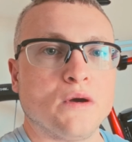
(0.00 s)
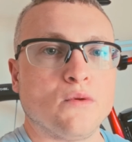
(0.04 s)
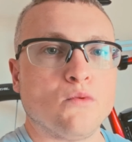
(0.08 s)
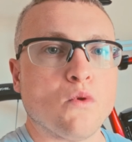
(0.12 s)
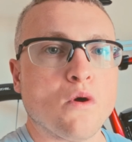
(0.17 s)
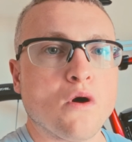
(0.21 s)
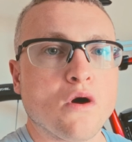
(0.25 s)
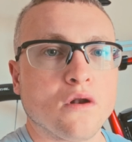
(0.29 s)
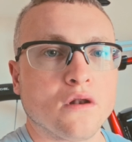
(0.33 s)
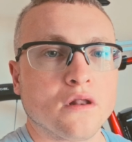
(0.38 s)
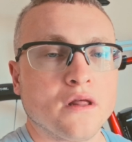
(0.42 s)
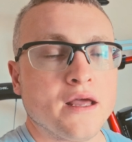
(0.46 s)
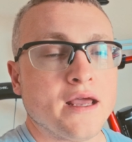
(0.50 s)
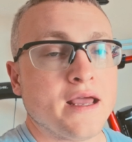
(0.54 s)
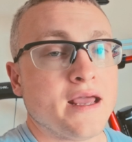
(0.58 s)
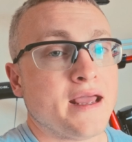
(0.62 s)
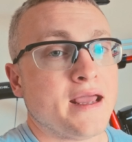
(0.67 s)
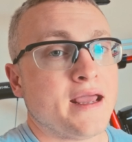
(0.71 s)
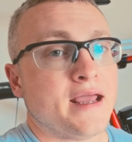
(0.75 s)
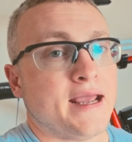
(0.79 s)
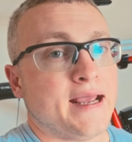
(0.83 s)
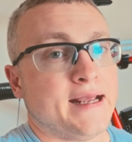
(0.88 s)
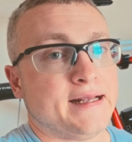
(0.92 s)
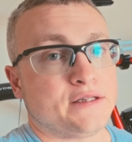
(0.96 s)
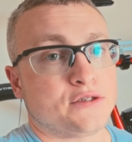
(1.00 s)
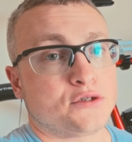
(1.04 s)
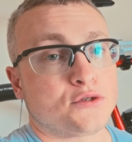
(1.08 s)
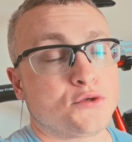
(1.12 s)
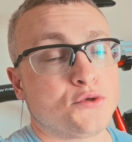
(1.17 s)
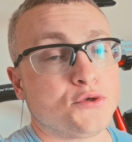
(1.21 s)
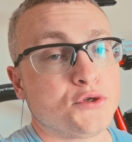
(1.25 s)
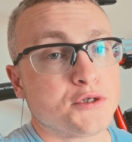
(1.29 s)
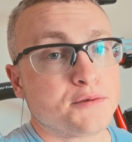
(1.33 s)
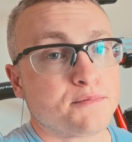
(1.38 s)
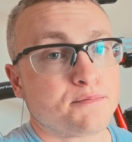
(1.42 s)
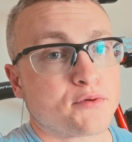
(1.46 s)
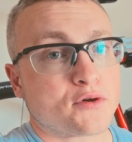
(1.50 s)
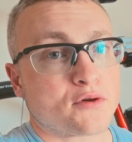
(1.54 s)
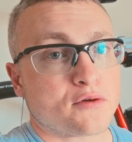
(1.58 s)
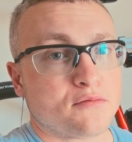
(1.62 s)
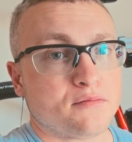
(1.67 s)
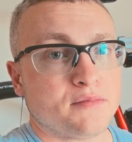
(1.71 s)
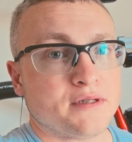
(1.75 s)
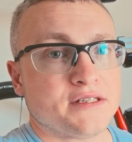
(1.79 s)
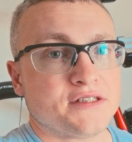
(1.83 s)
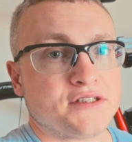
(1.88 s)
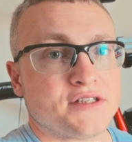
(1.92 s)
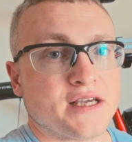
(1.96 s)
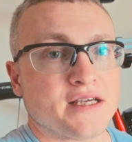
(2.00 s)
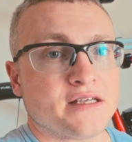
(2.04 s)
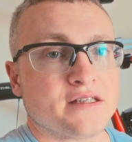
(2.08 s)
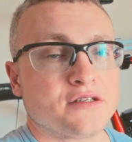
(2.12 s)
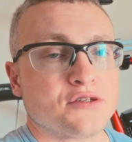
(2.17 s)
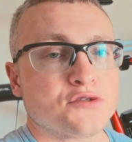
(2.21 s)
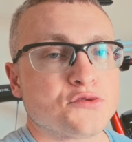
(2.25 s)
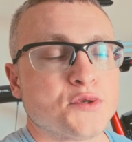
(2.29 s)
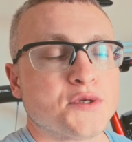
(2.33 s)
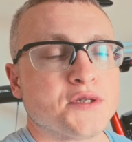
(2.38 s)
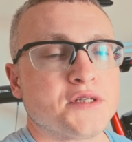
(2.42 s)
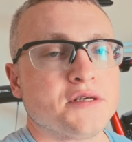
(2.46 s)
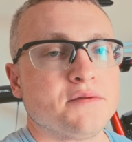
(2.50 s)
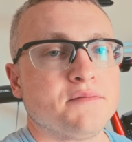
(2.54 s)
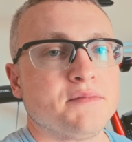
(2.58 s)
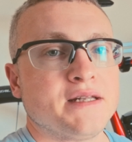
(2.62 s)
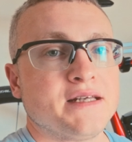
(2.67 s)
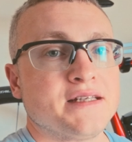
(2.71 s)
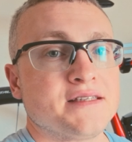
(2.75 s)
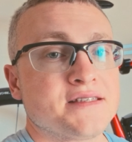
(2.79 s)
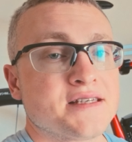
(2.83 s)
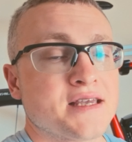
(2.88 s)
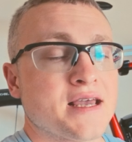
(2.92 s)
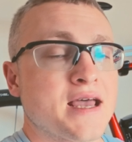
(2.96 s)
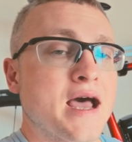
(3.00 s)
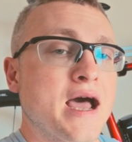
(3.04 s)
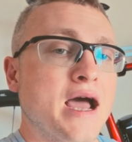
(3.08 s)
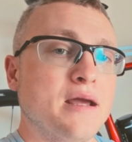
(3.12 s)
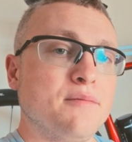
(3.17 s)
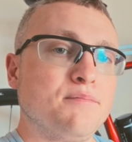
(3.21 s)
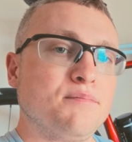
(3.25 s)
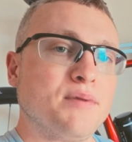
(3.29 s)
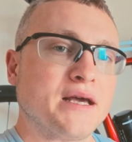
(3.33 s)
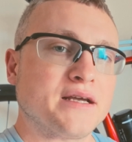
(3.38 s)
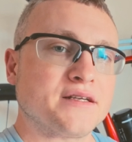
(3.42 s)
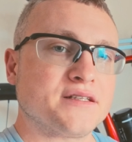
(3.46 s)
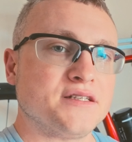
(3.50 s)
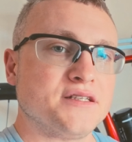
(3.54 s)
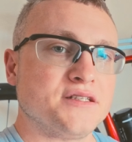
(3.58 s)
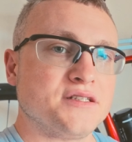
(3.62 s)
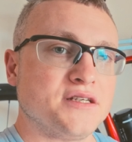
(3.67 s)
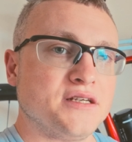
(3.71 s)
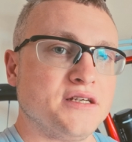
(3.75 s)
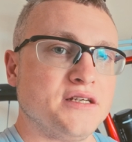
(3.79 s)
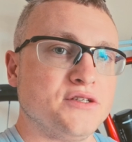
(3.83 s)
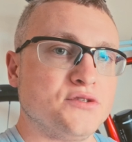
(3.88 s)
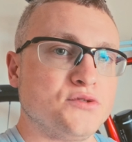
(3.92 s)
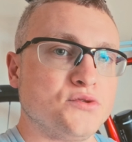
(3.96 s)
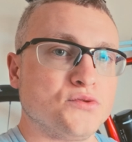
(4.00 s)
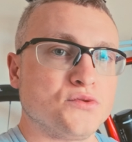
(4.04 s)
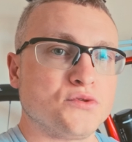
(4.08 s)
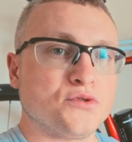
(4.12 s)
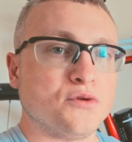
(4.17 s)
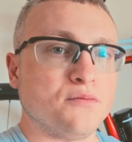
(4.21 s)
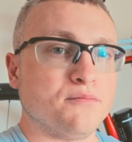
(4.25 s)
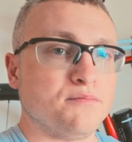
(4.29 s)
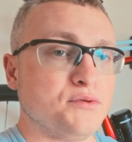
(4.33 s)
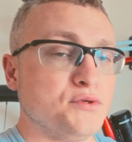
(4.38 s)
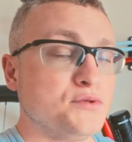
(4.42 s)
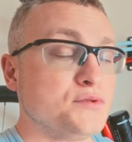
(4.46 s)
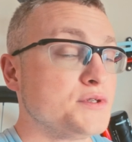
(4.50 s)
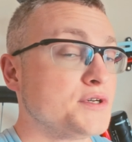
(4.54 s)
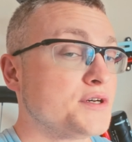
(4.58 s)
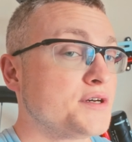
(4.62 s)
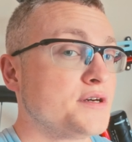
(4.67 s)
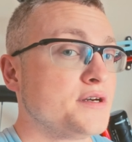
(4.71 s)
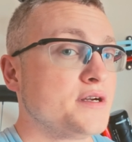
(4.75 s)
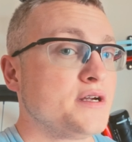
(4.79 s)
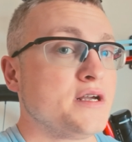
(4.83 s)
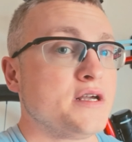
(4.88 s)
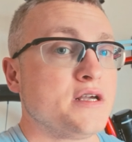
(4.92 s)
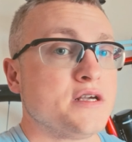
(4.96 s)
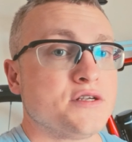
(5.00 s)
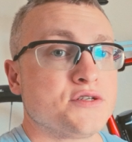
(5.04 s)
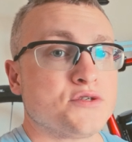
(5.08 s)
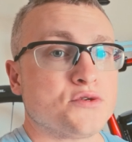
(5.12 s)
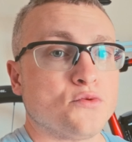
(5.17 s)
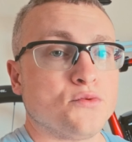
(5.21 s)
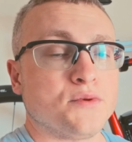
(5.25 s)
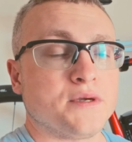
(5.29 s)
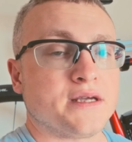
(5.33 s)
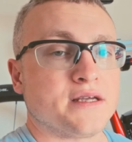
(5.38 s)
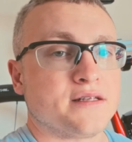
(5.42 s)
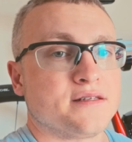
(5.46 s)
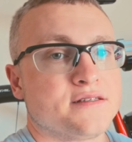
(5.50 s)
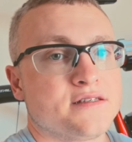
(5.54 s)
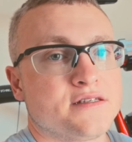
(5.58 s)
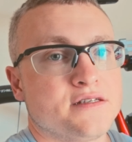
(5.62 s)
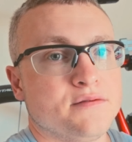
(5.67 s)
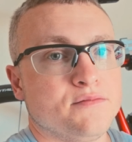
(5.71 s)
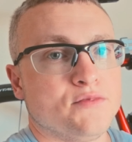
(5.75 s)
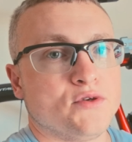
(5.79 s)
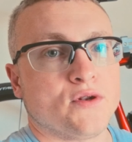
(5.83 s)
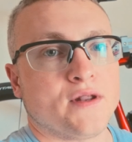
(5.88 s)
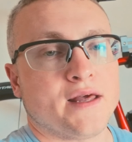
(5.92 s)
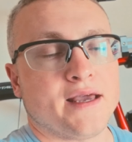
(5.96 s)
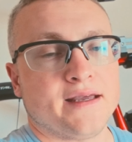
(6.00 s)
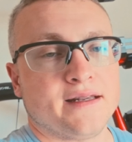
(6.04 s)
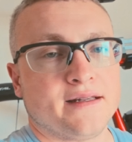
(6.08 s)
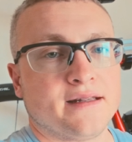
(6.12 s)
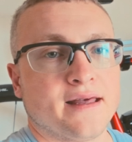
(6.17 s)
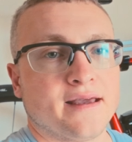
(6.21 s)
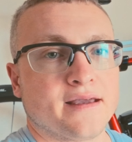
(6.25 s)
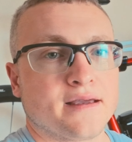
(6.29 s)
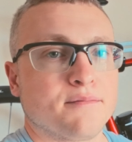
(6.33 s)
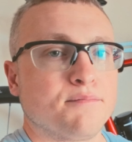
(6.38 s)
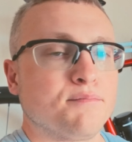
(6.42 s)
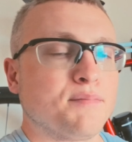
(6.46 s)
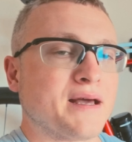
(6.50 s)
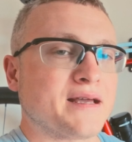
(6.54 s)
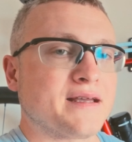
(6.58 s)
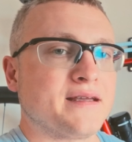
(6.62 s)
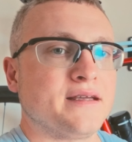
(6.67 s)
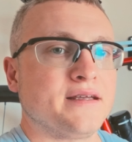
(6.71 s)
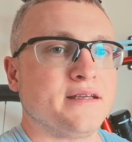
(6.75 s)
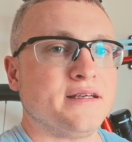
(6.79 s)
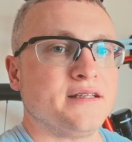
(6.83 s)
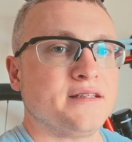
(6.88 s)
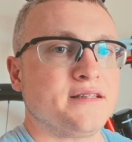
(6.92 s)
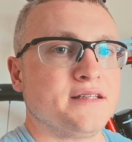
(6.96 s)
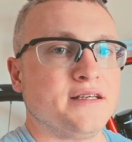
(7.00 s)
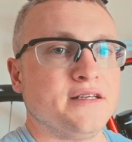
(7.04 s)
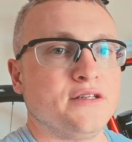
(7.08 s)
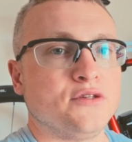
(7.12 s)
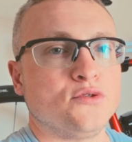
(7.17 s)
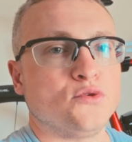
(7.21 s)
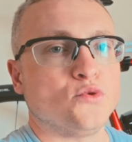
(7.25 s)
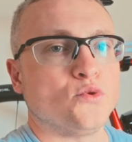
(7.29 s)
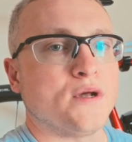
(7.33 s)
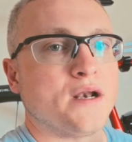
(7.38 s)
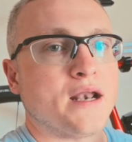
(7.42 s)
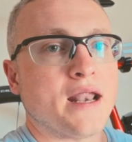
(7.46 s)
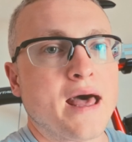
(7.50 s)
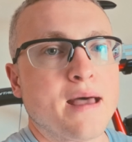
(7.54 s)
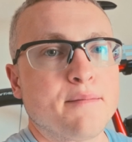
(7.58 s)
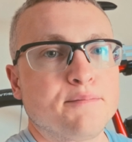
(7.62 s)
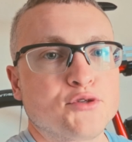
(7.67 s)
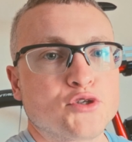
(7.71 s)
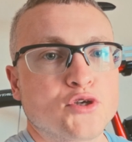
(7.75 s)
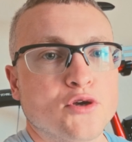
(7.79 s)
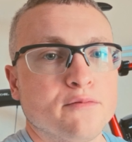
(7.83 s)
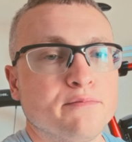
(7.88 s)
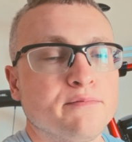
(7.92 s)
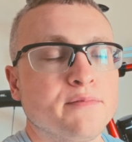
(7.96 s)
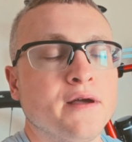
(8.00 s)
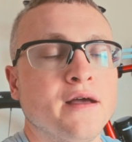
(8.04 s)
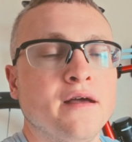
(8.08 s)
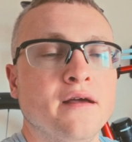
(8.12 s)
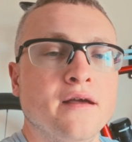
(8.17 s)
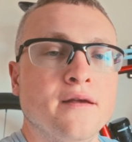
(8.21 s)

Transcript: a wall, it could probably take the 20 minutes. I plugged it into computer, so we can simulate like plugging it into a laptop,